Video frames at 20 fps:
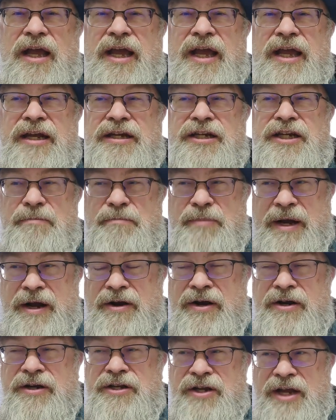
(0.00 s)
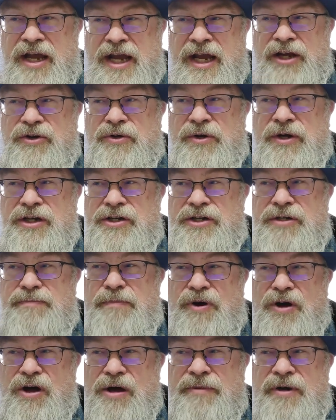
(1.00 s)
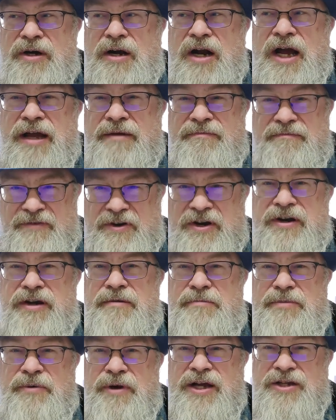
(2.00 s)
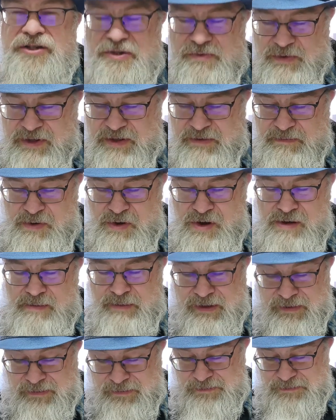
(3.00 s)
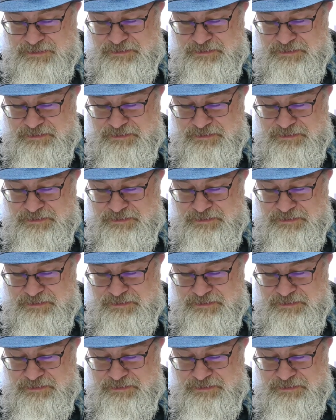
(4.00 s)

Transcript: and compared to Anchorage Palmer, I'm very impressed with Palmer.